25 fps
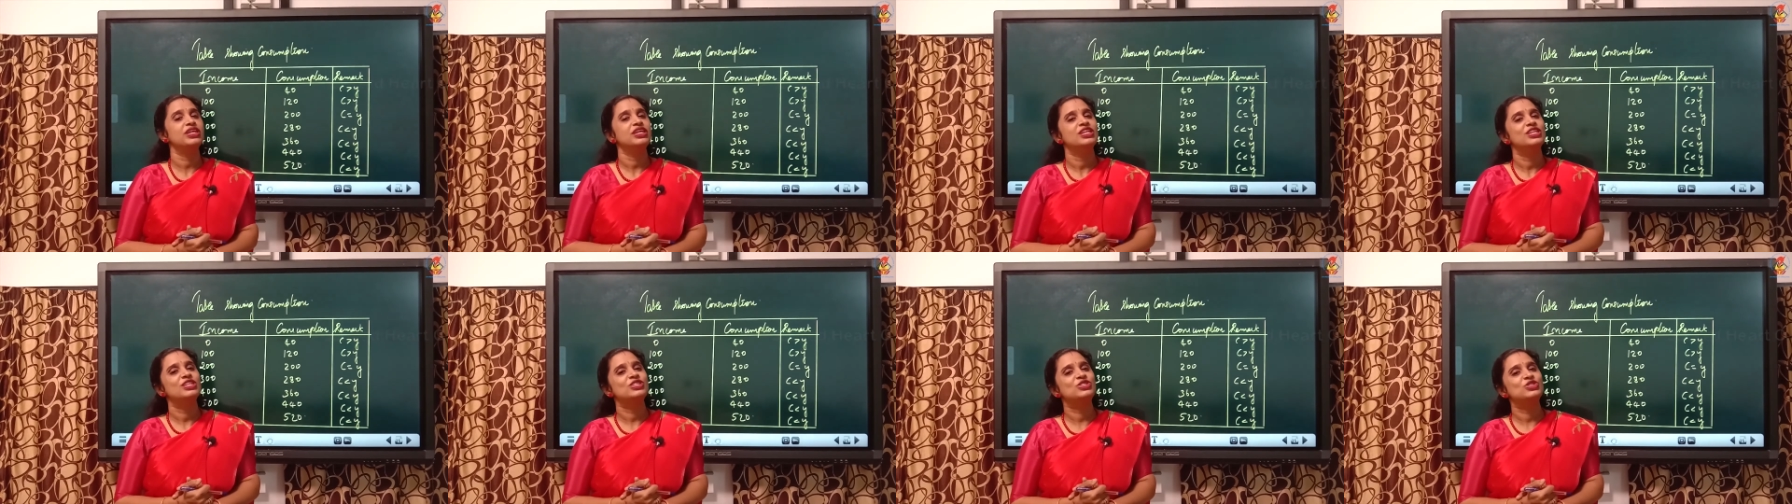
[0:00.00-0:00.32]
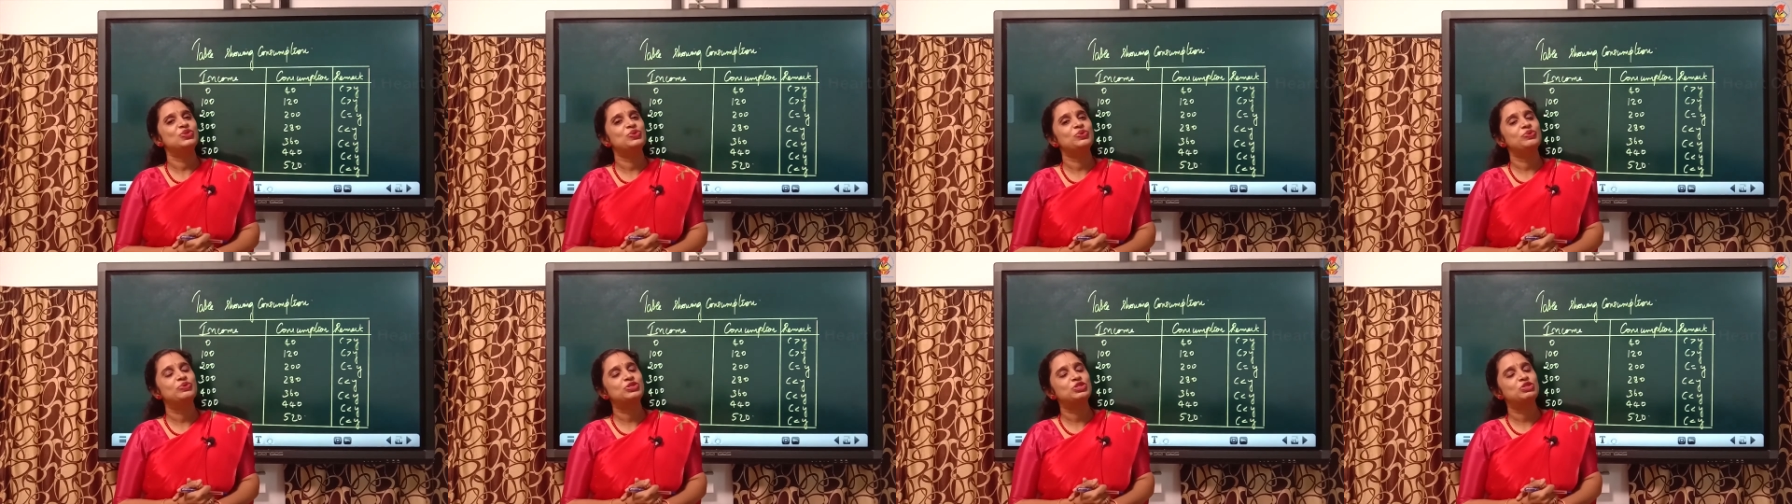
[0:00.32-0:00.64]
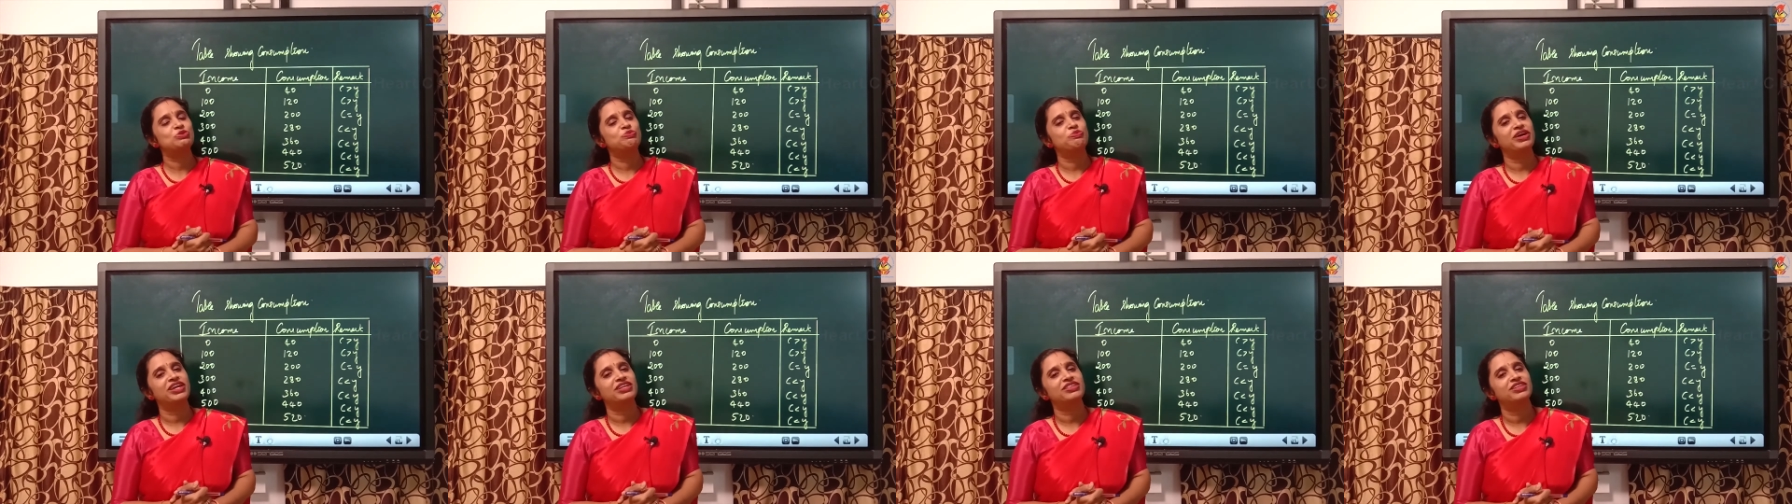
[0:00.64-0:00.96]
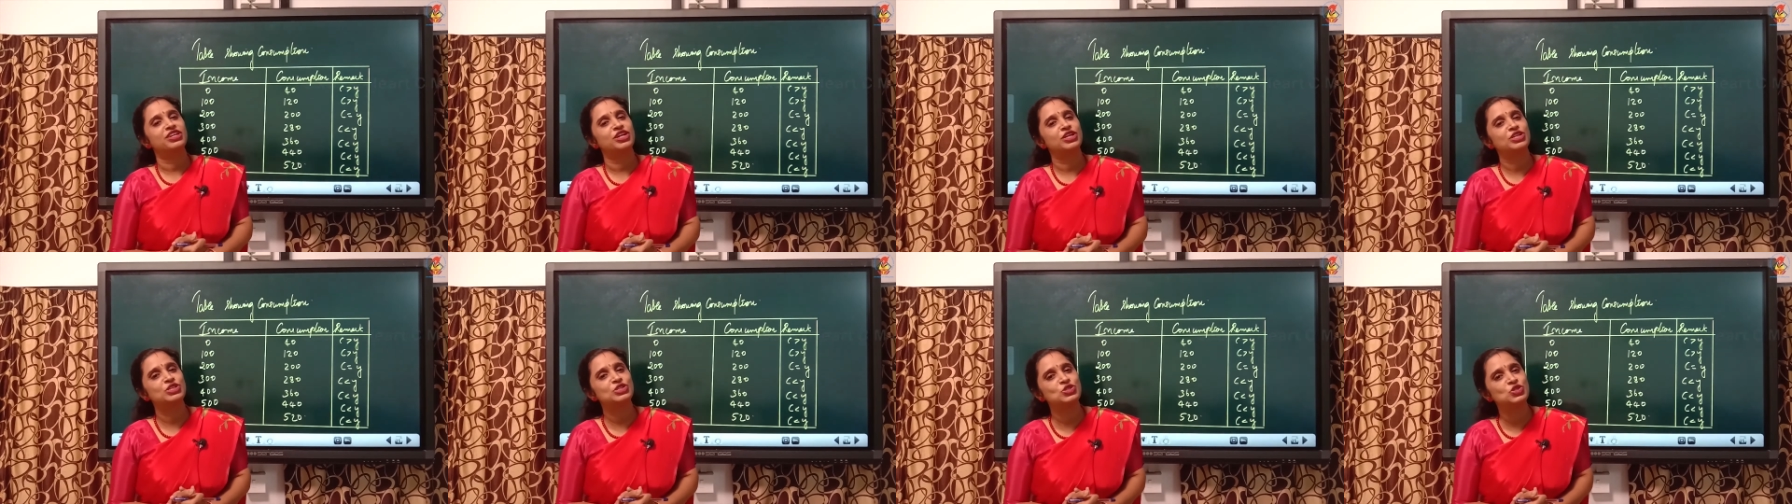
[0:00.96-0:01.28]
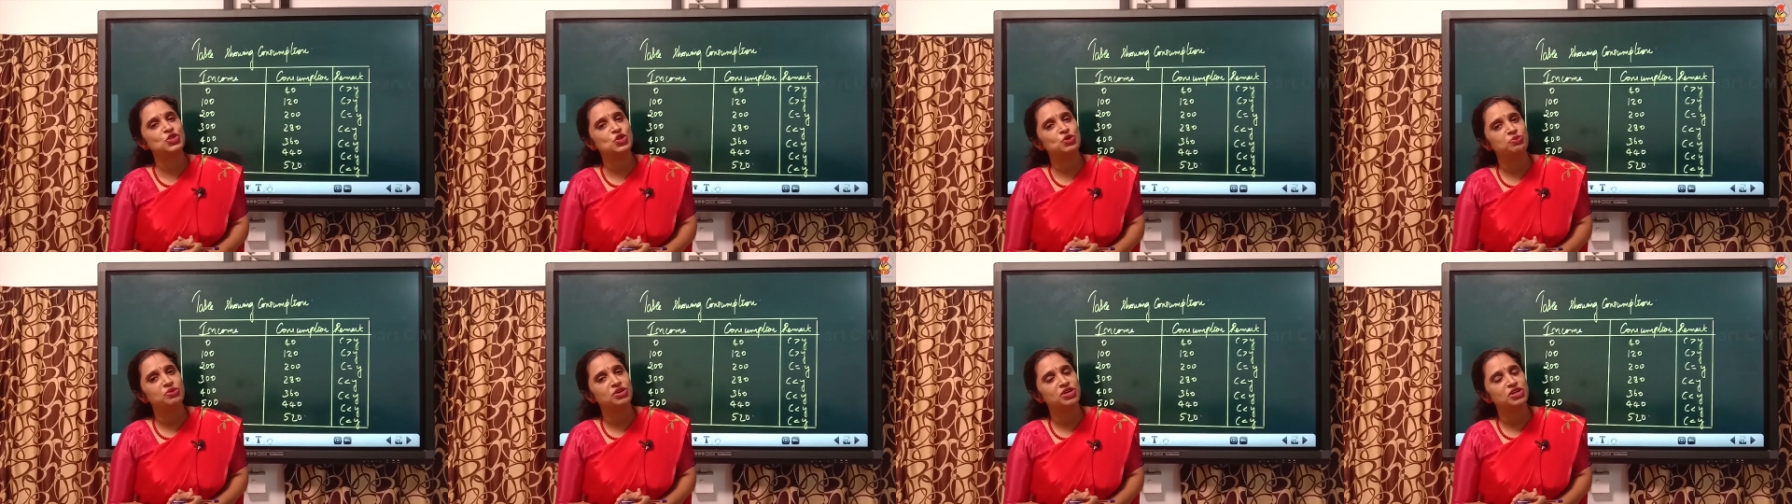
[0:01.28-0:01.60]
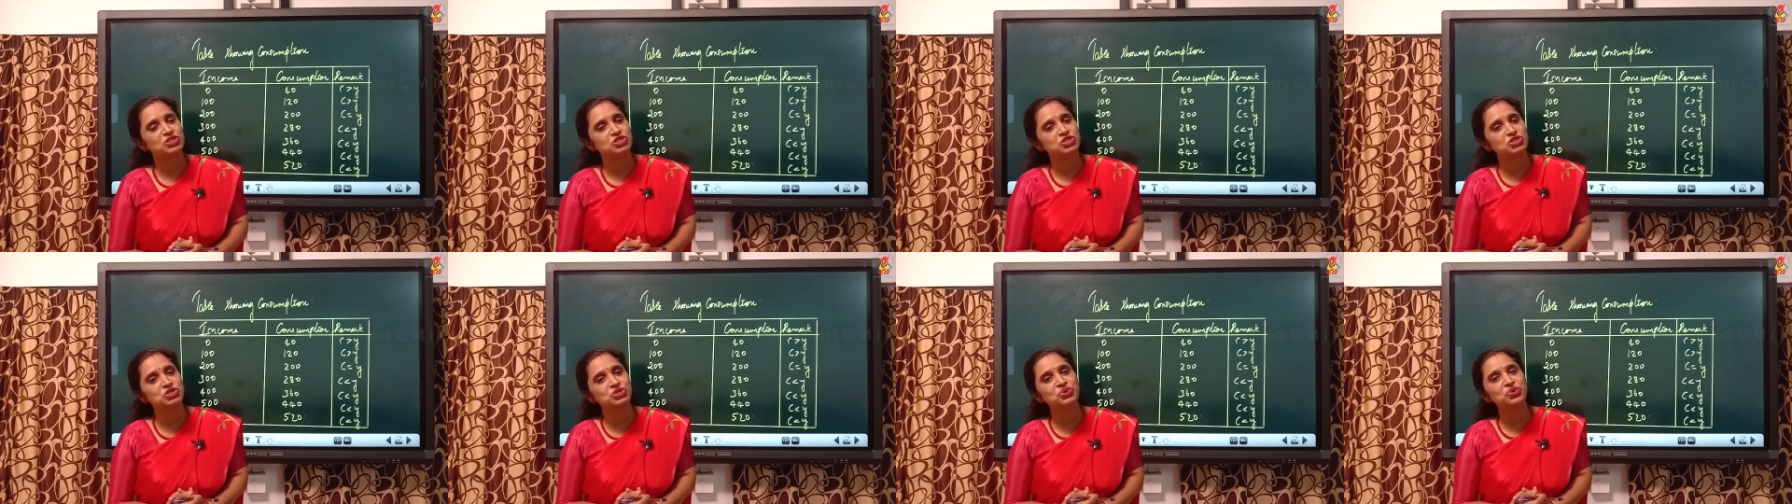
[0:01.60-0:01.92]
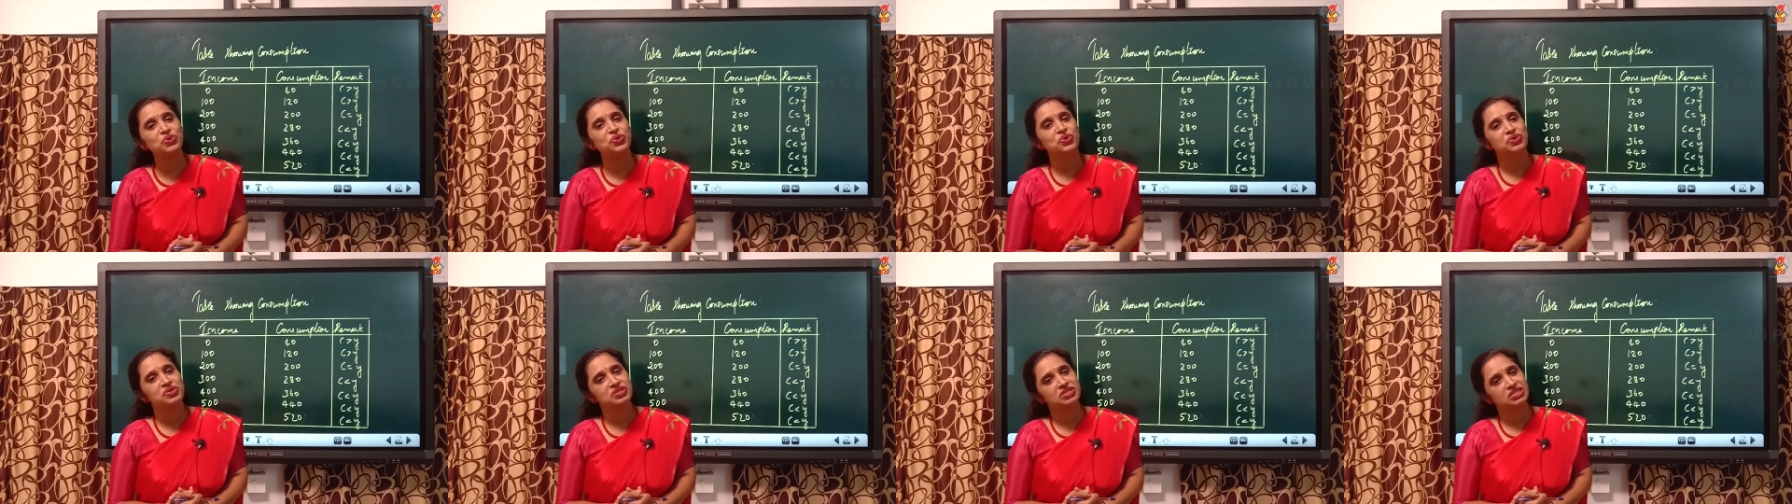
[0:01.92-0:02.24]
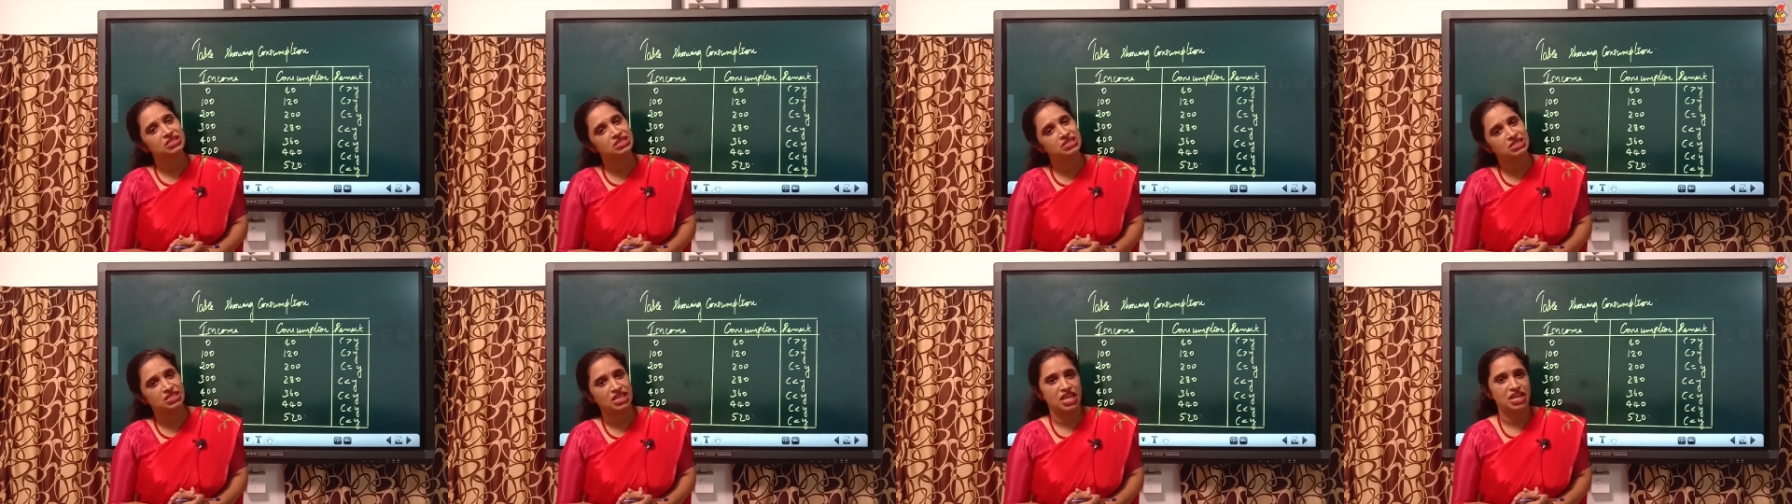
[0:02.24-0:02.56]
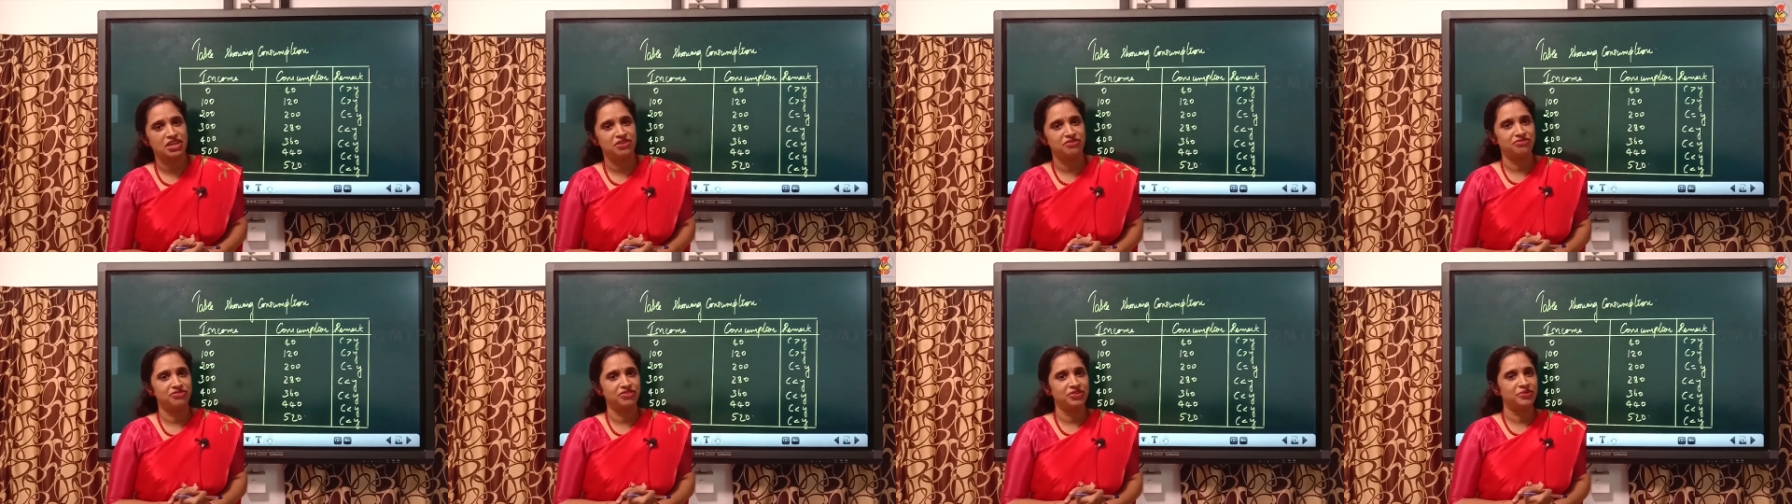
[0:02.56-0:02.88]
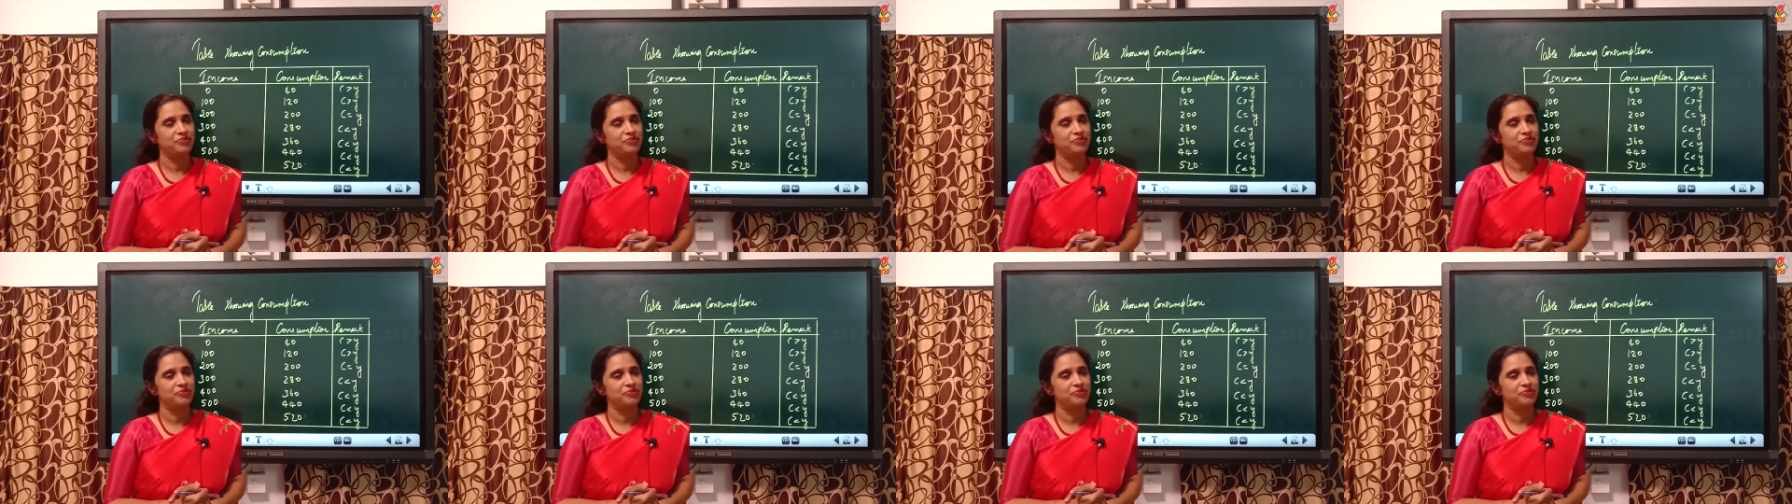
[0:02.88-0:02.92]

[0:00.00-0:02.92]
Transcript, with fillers: is used by the consumers to save.